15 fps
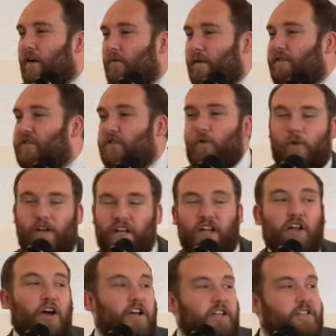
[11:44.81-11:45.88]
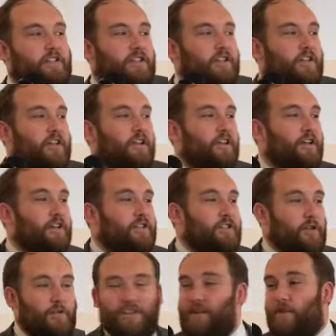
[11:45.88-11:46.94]
We've sorted it out
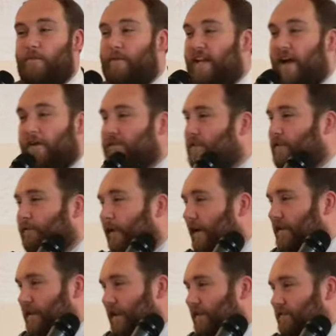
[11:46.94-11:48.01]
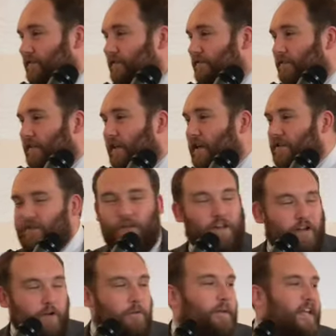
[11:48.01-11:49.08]
so that nobody else has found out, so
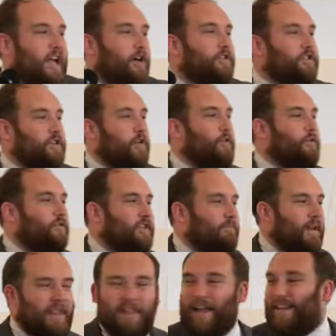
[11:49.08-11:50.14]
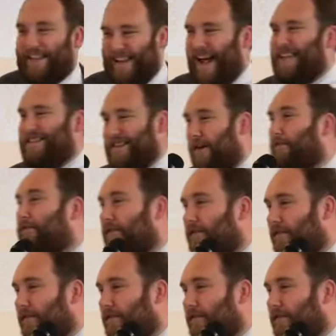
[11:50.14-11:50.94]
that nobody else knows, and we think that that's enough.